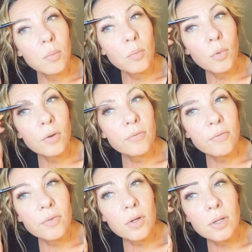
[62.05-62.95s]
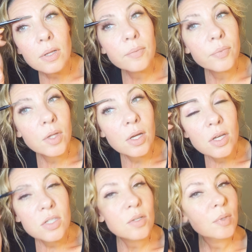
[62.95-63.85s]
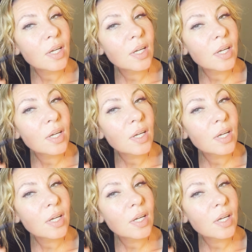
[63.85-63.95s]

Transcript: more full. So I'm going